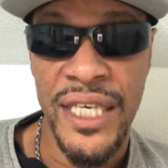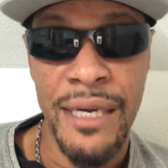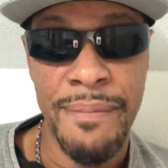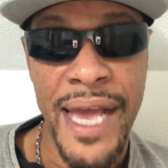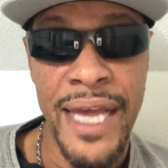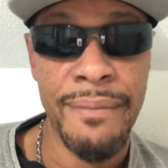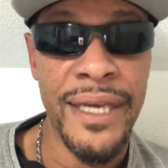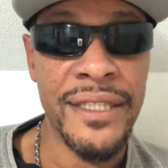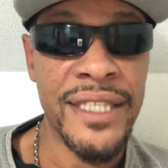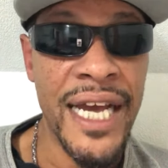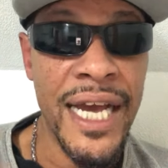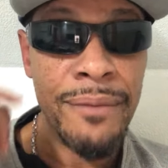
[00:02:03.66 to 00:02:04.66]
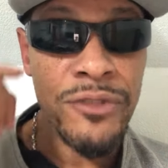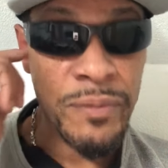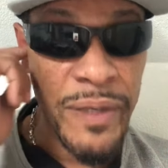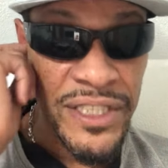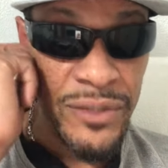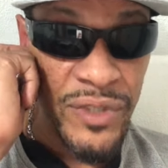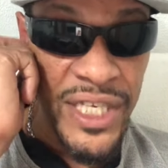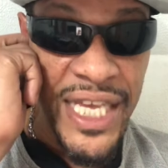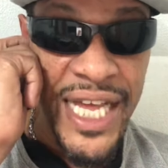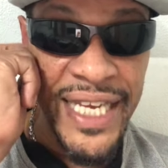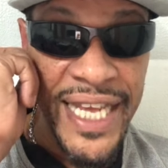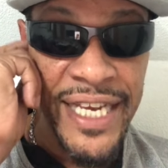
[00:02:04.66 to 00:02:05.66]
to come at him at times, especially when it
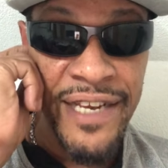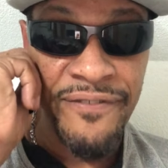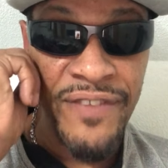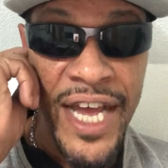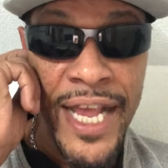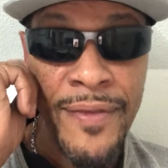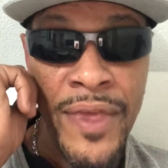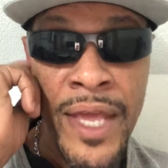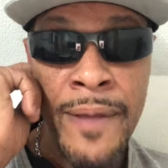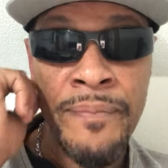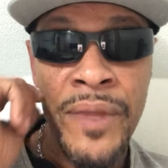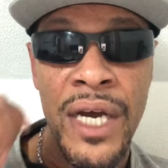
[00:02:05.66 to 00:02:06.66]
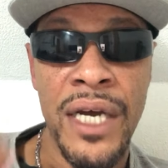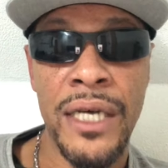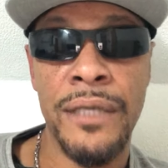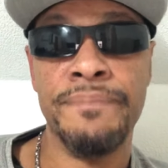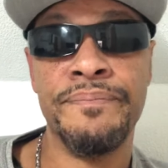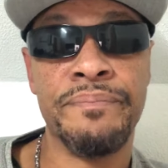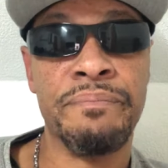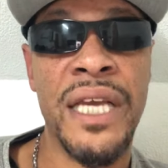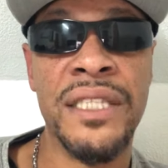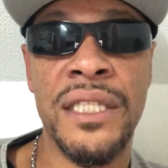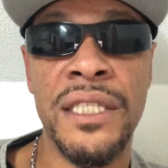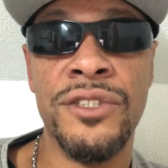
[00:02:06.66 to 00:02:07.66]
got late in the fight.
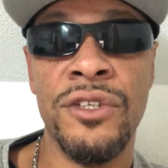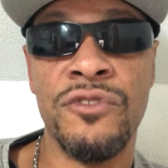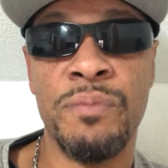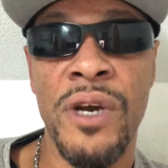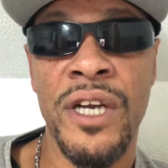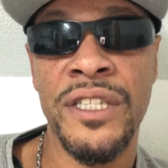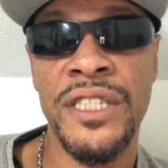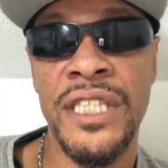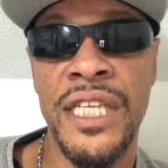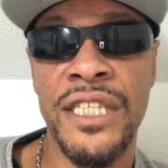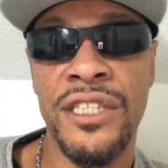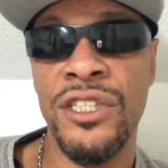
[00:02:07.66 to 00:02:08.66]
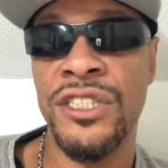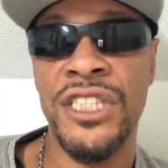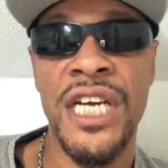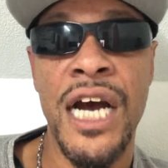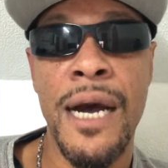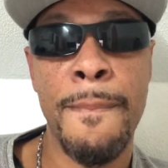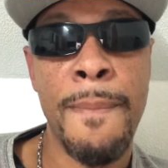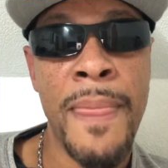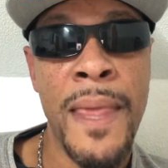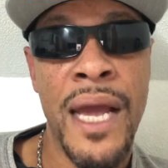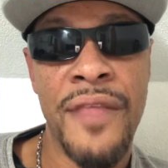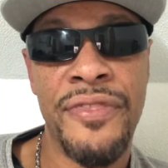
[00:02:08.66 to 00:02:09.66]
Basically, Joseph Parker did a good job.
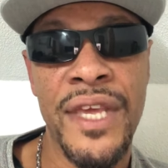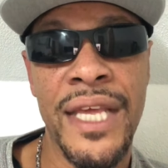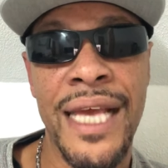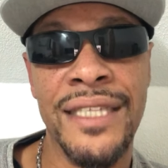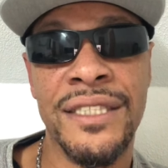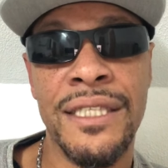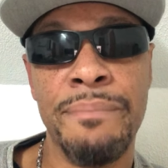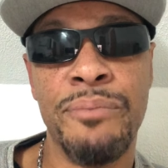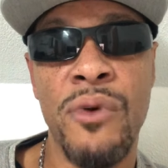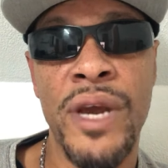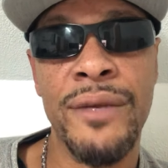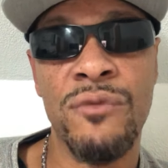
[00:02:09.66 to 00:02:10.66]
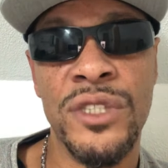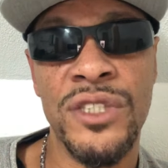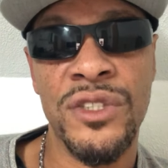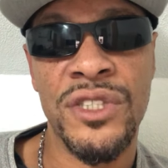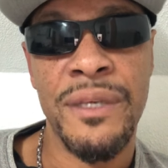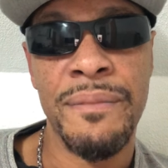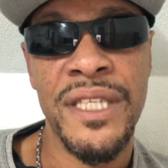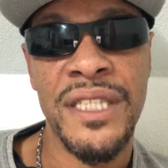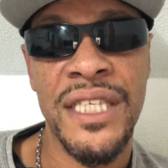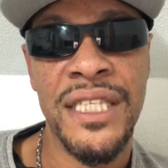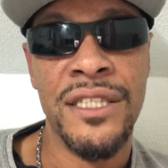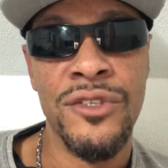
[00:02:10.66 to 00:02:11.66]
I think at some point, with, you know, some of the
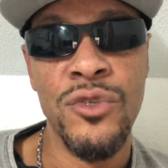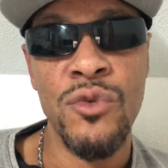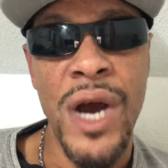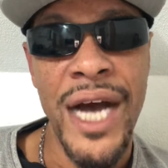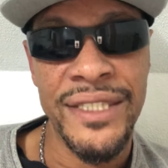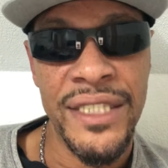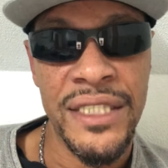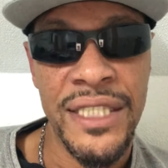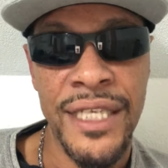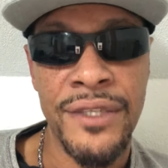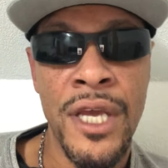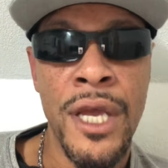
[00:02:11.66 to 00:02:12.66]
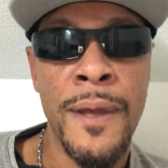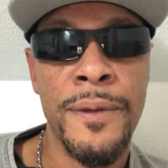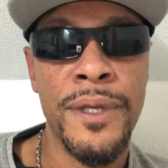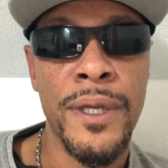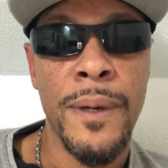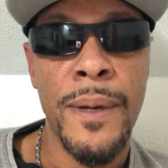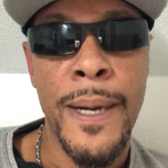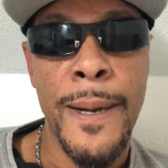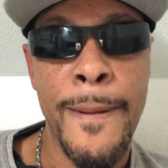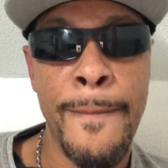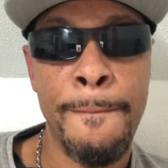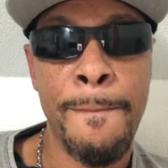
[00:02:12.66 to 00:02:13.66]
things, the nuances that, you know,